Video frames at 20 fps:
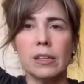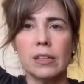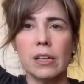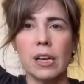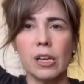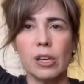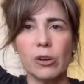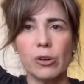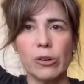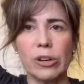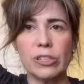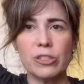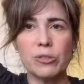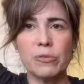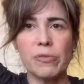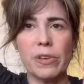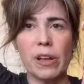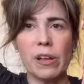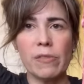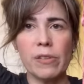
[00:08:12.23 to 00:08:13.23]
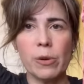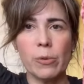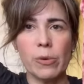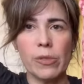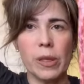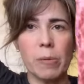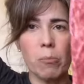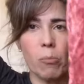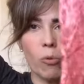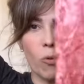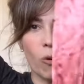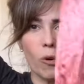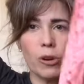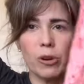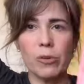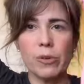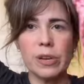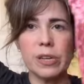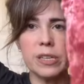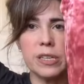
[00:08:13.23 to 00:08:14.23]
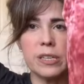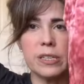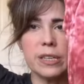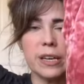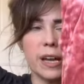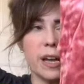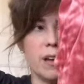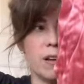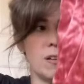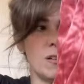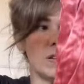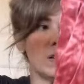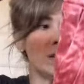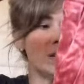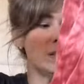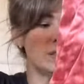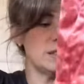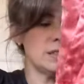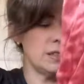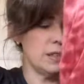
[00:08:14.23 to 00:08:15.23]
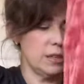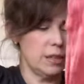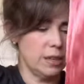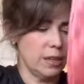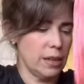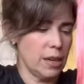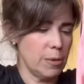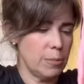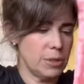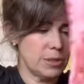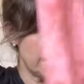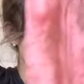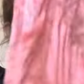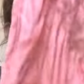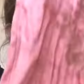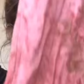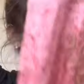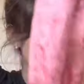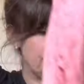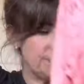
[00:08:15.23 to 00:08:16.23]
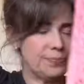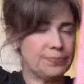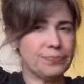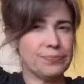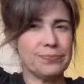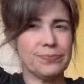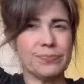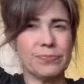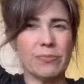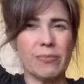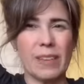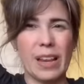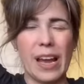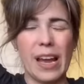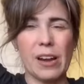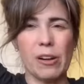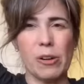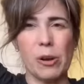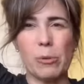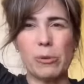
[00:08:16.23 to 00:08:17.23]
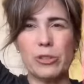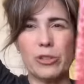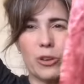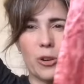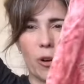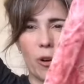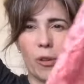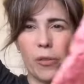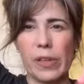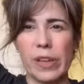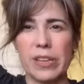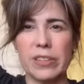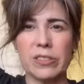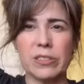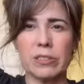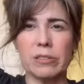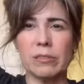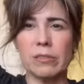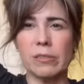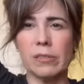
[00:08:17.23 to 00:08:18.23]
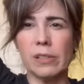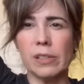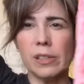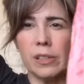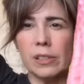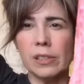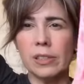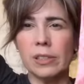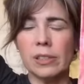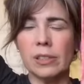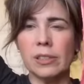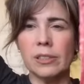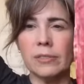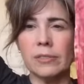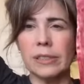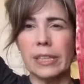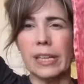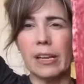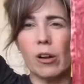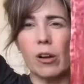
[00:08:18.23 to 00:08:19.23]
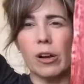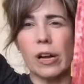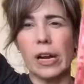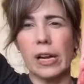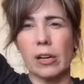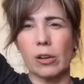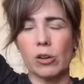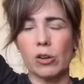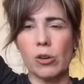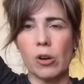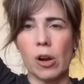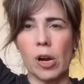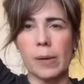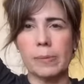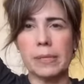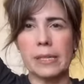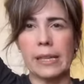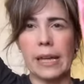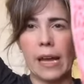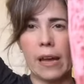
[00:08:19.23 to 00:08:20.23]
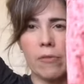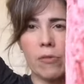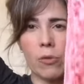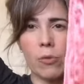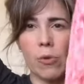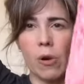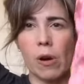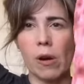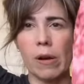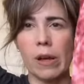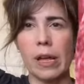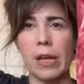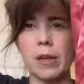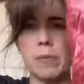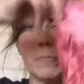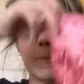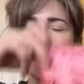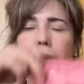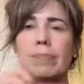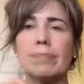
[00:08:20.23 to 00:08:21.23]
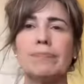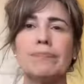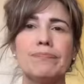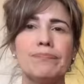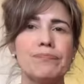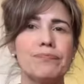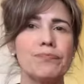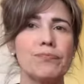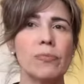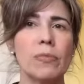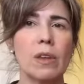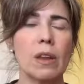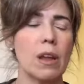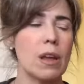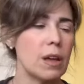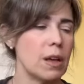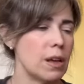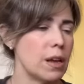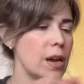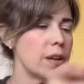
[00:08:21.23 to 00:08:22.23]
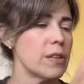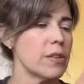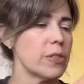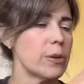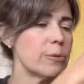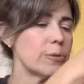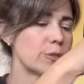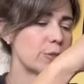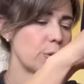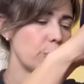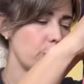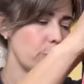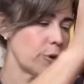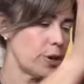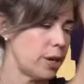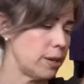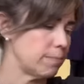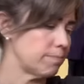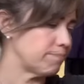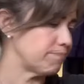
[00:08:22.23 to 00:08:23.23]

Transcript: a crushed velvet with embroidery detail, almost like a, I don't know what you call these. They are kind of cropped and they have a raw hem, but I thought they were so pretty.